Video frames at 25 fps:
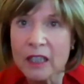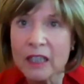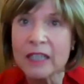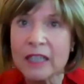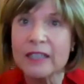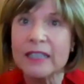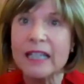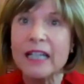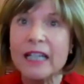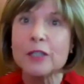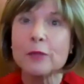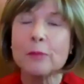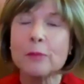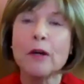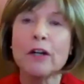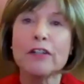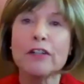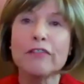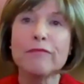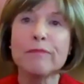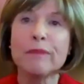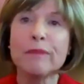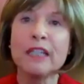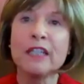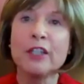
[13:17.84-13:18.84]
That's part of
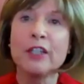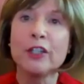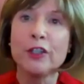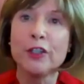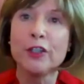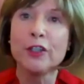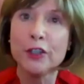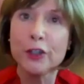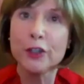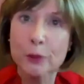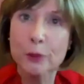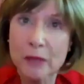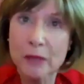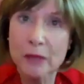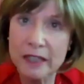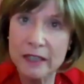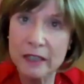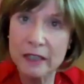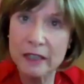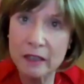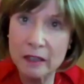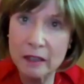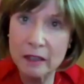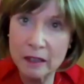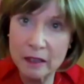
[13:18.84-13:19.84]
being
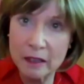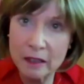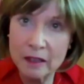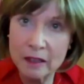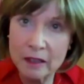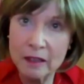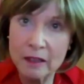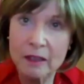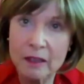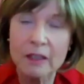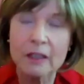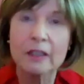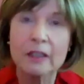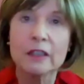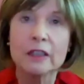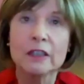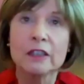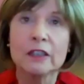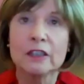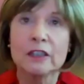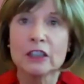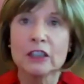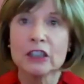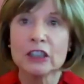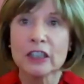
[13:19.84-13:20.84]
human,
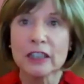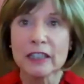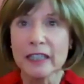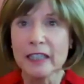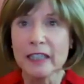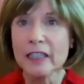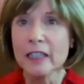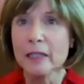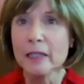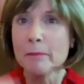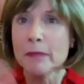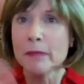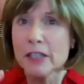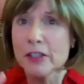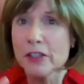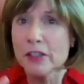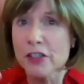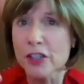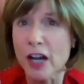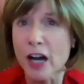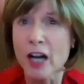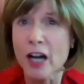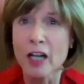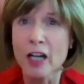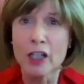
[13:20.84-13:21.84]
just like eating
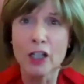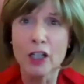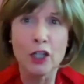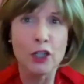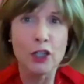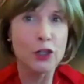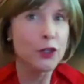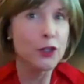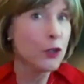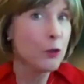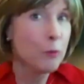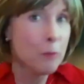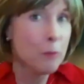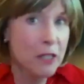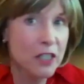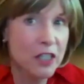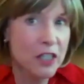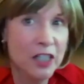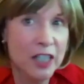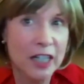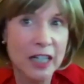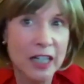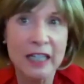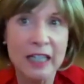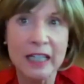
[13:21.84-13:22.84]
pizza,
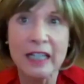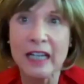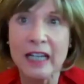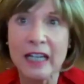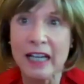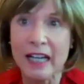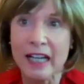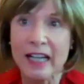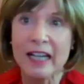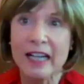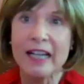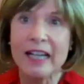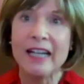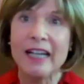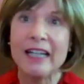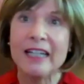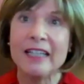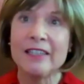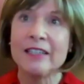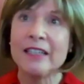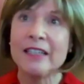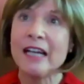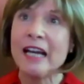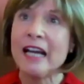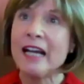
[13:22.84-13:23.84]
human, and
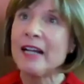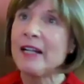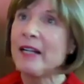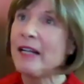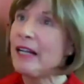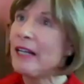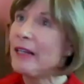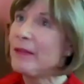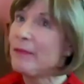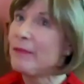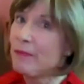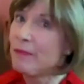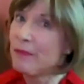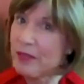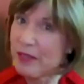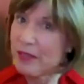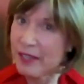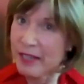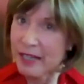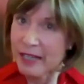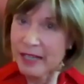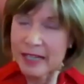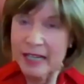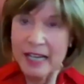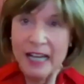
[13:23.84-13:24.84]

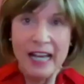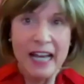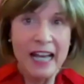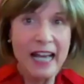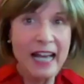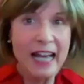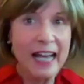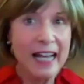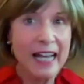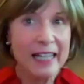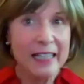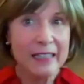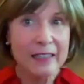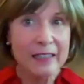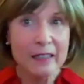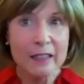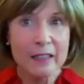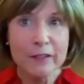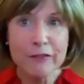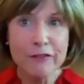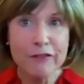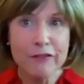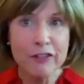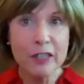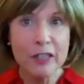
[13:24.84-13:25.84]
handling
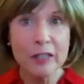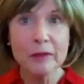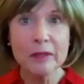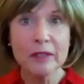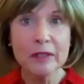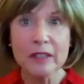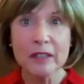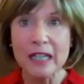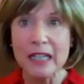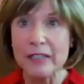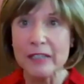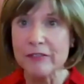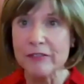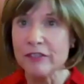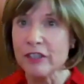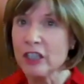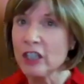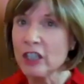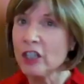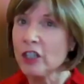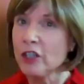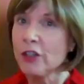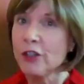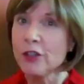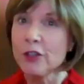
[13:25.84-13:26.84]
fear in life,
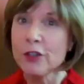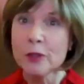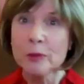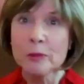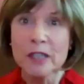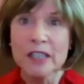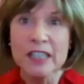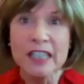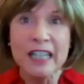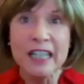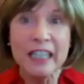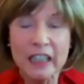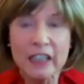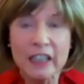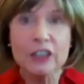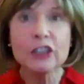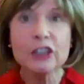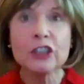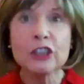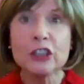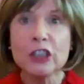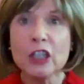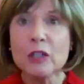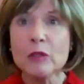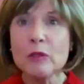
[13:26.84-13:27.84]
human.
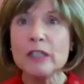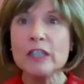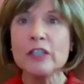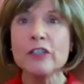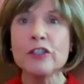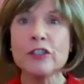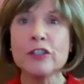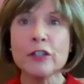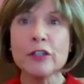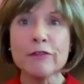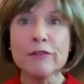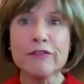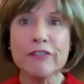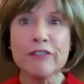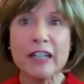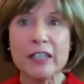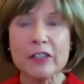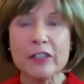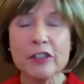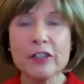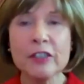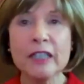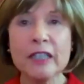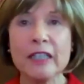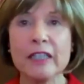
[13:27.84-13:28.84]
So it's so
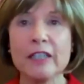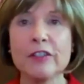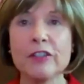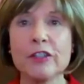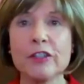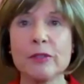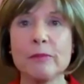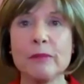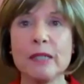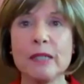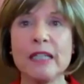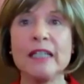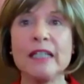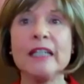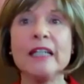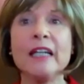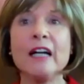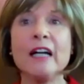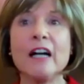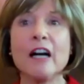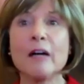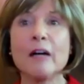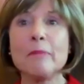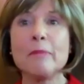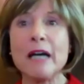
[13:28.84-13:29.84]
fascinating to me
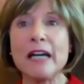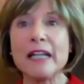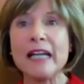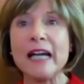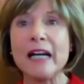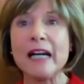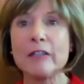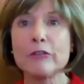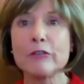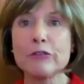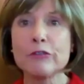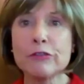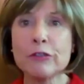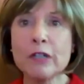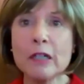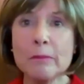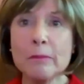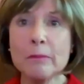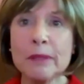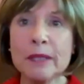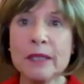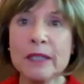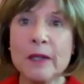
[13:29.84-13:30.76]
about how Trump